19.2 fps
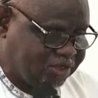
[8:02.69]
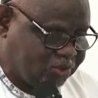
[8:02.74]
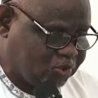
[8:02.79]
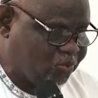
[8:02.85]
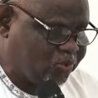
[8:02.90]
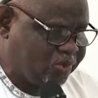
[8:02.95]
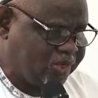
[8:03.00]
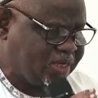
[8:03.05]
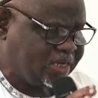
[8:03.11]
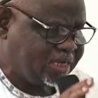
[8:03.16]

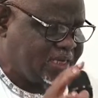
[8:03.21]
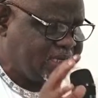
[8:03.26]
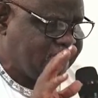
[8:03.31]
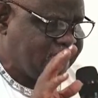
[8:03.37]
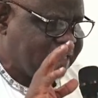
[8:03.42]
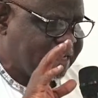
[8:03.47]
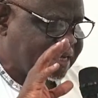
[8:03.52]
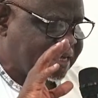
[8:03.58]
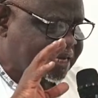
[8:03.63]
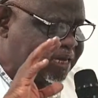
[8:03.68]
So
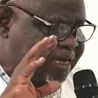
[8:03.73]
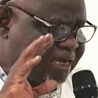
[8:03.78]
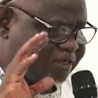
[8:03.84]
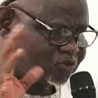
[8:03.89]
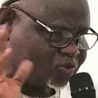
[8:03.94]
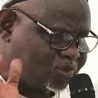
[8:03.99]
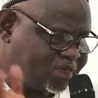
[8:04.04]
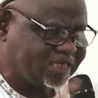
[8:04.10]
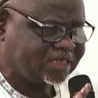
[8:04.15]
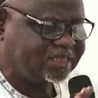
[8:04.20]

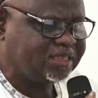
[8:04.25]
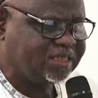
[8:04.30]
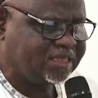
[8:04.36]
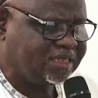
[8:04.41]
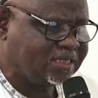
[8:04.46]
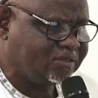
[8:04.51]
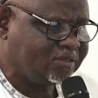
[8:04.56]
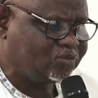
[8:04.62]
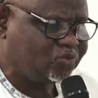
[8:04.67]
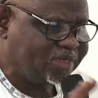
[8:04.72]
as soon as
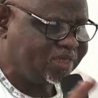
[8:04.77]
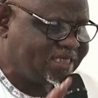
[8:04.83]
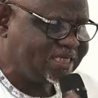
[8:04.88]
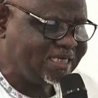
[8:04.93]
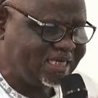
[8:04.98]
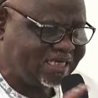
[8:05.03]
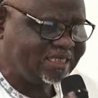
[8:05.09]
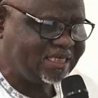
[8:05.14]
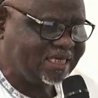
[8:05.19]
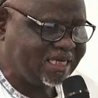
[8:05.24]
the
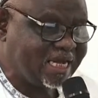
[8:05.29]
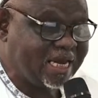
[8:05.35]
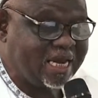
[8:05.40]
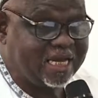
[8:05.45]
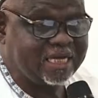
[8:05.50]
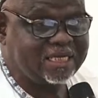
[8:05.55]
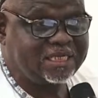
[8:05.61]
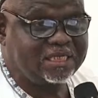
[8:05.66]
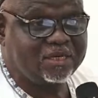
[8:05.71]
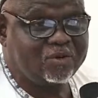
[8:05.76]
2019
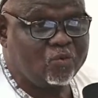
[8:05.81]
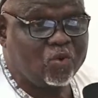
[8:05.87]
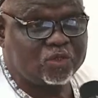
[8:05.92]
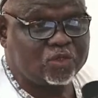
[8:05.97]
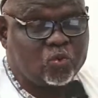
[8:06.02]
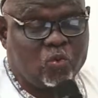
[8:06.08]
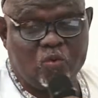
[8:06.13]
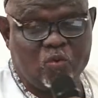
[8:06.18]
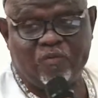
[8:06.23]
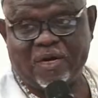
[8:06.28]
election
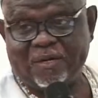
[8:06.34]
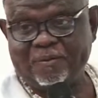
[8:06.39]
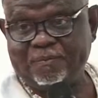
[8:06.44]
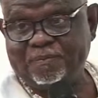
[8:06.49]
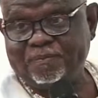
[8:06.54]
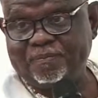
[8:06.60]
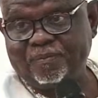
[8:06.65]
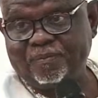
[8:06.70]
was over,